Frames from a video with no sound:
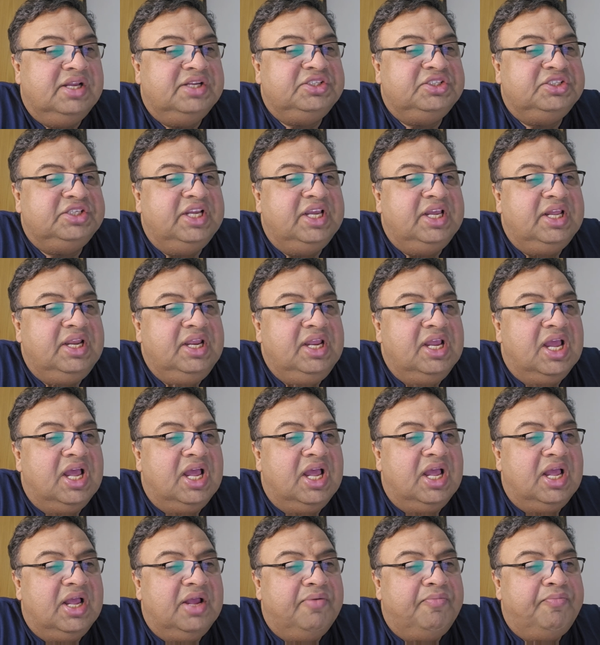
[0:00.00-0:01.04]

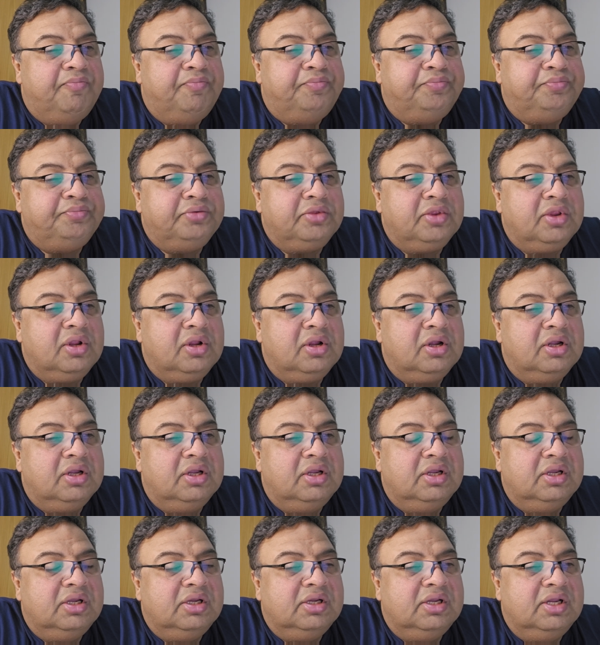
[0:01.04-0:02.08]
Escherichia,
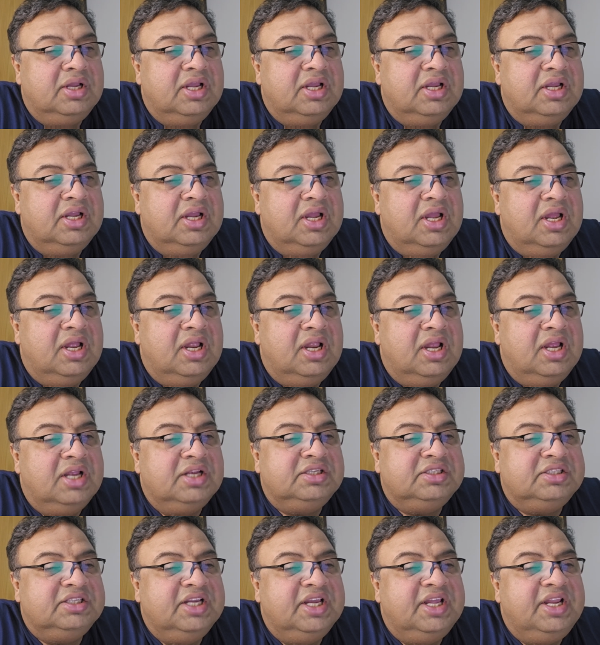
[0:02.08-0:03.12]
uh,
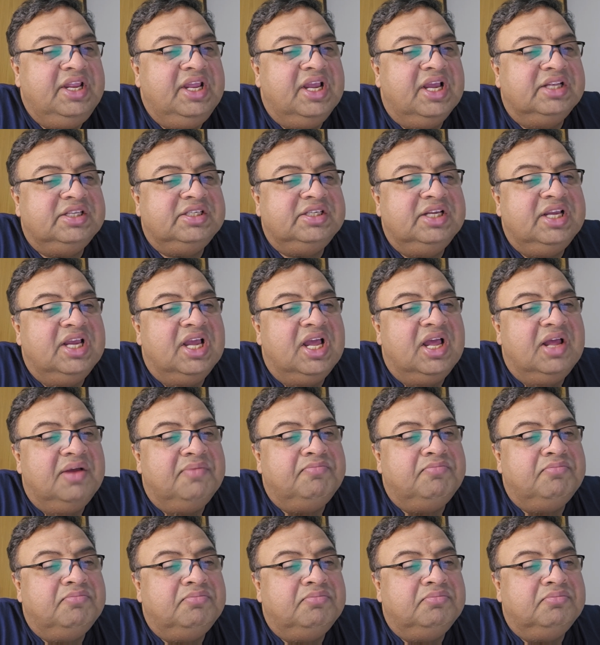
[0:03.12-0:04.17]

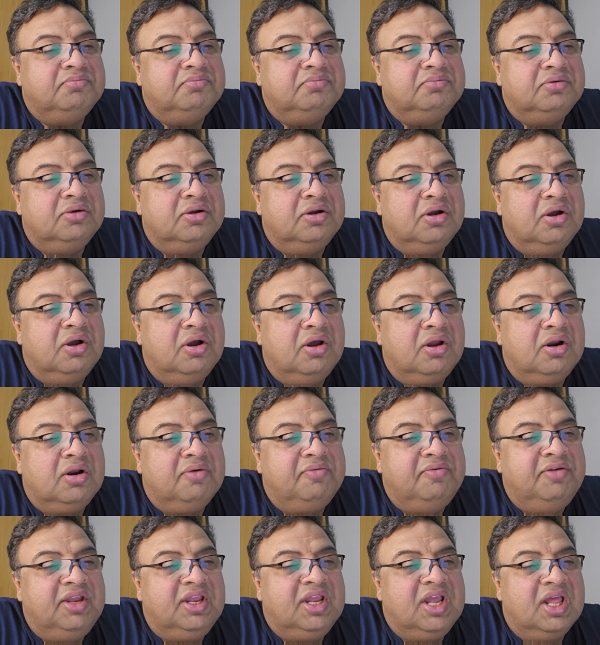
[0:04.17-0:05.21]
uh mm,
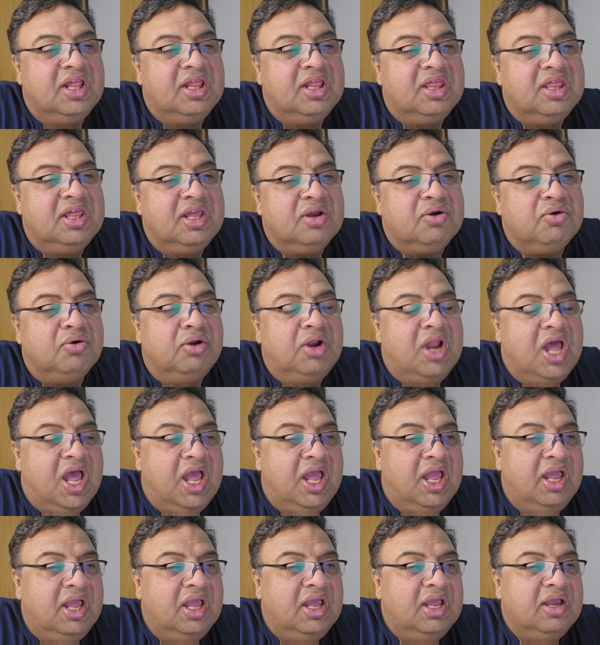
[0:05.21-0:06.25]
or we can say
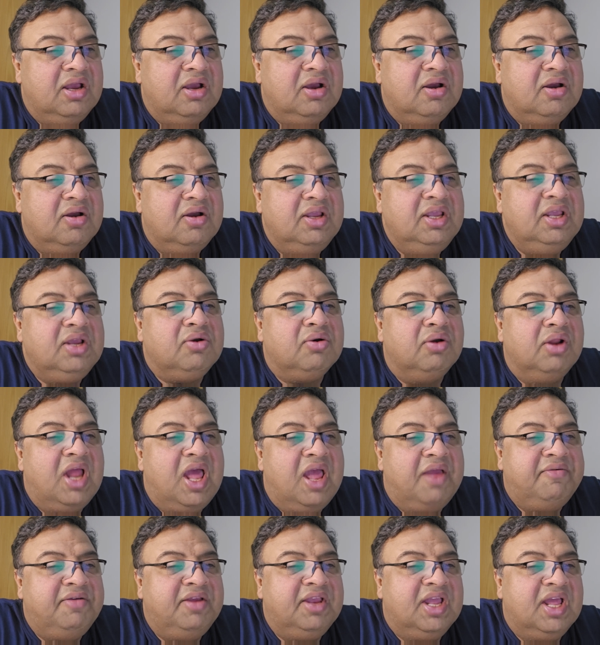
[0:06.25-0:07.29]
coli, E.
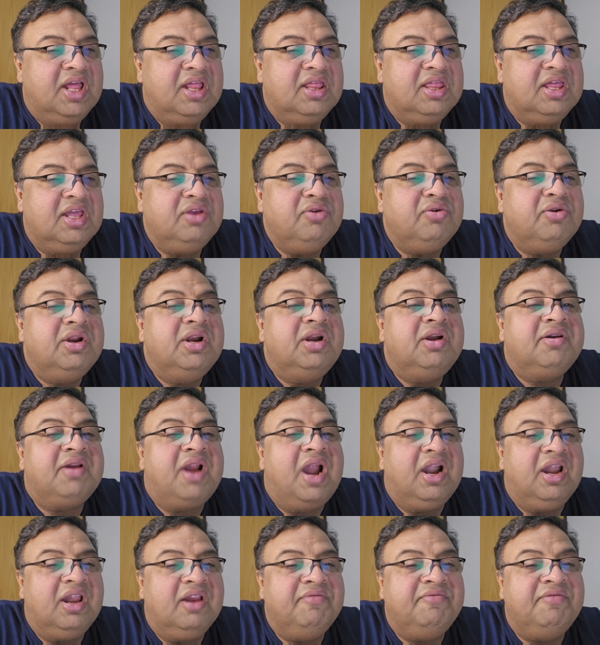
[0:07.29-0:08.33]
coli, we can say urinary
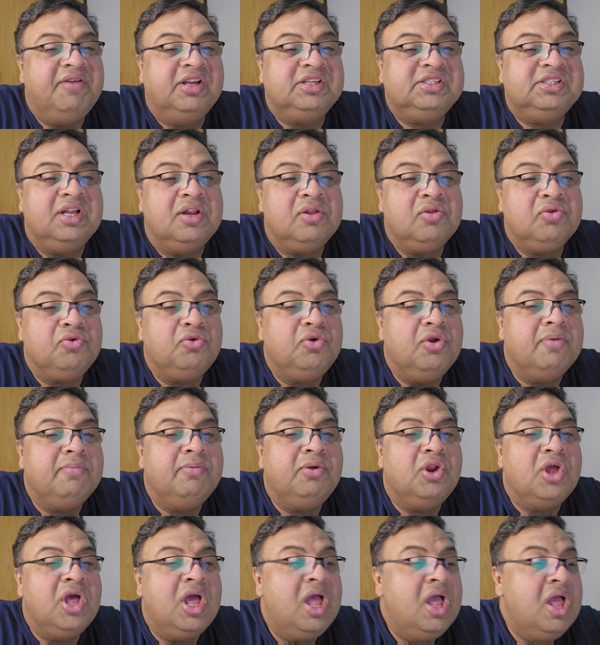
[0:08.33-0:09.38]
tract infection,
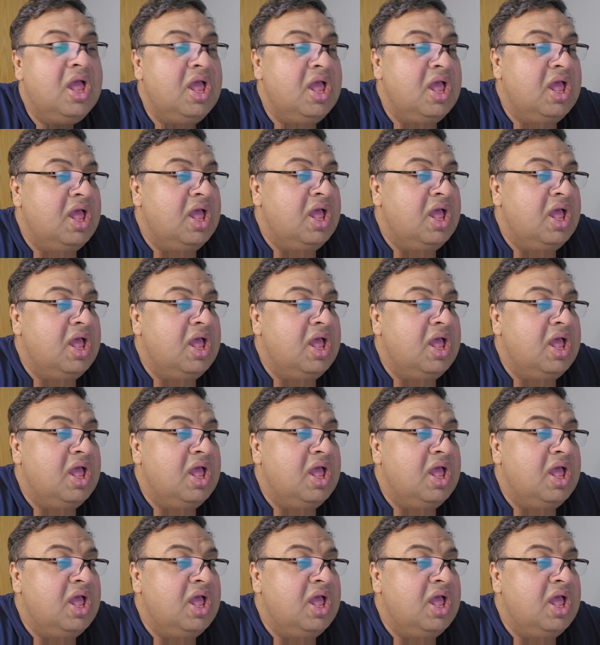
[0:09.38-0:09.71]
Pseudomonas